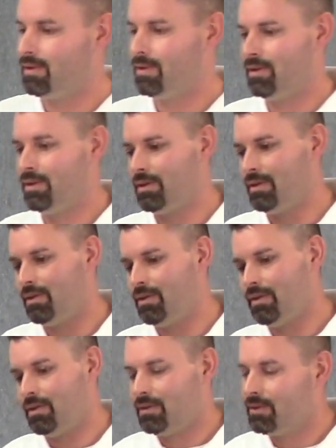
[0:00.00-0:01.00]

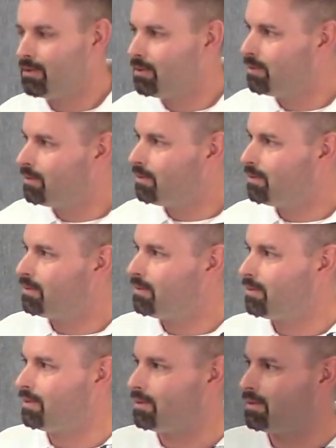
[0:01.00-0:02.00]

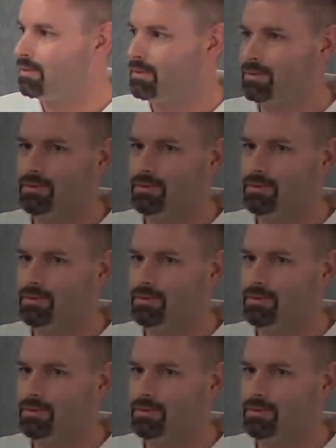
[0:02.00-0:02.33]
(not speaking)